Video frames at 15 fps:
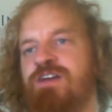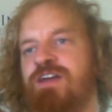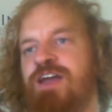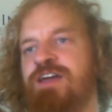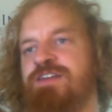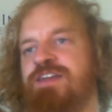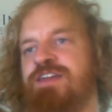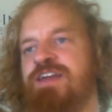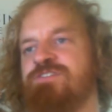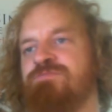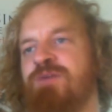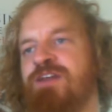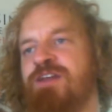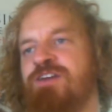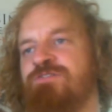Add X
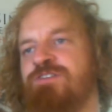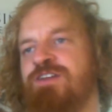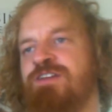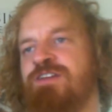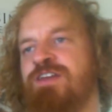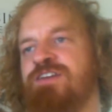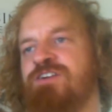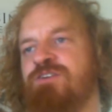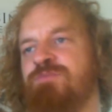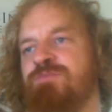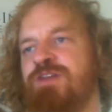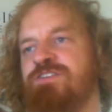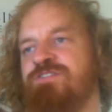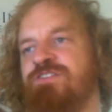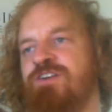mana in any
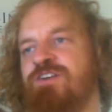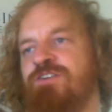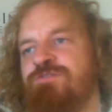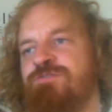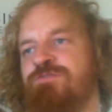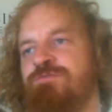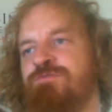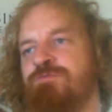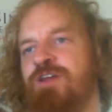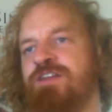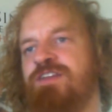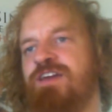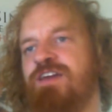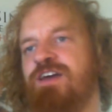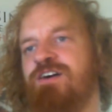combination of
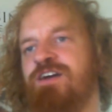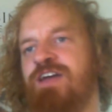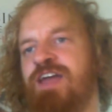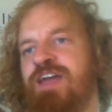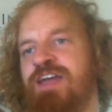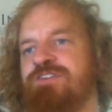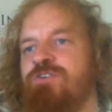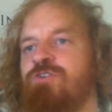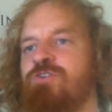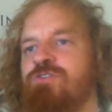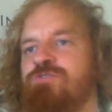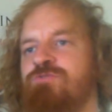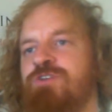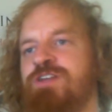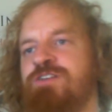red and or
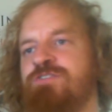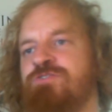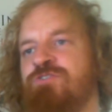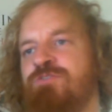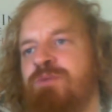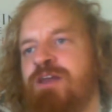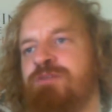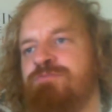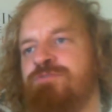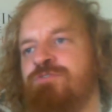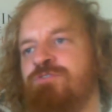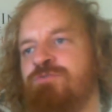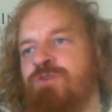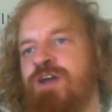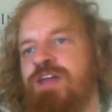green to a mana
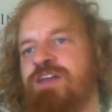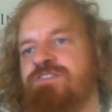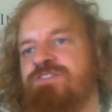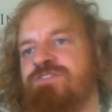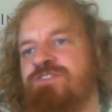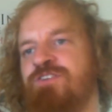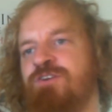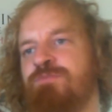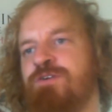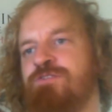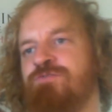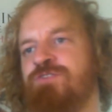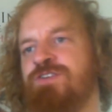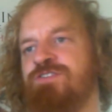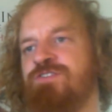pool where X is the number of
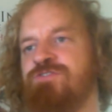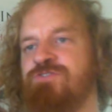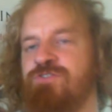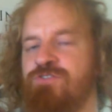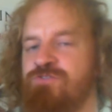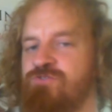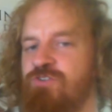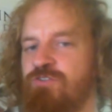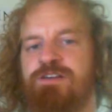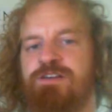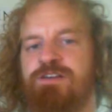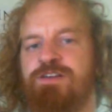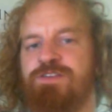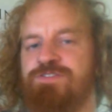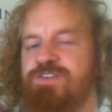creatures you control.
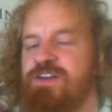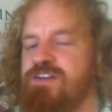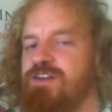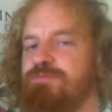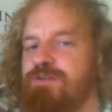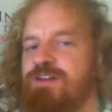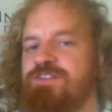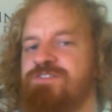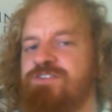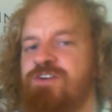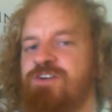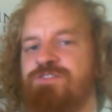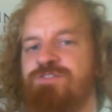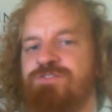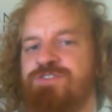His second ability
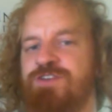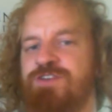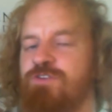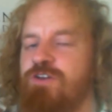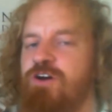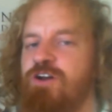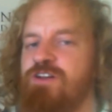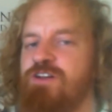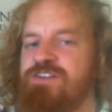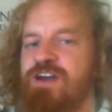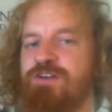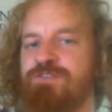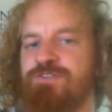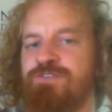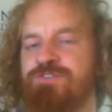costs you 0 loyalty
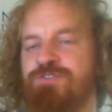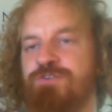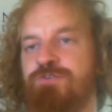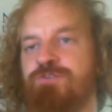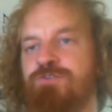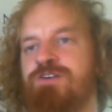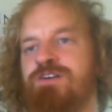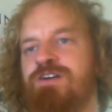counters to do.